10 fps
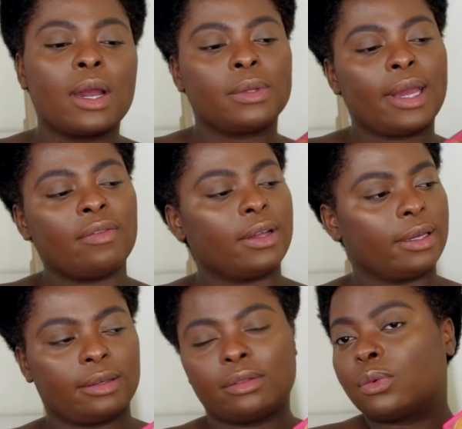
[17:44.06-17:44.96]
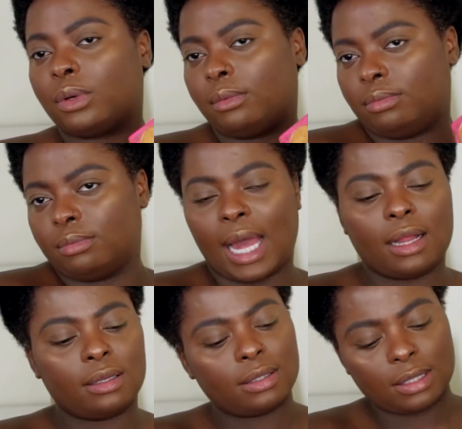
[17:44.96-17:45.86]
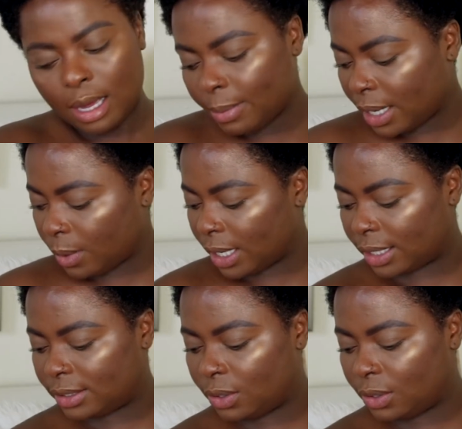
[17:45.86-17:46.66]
I only have like 3 palettes, but it works.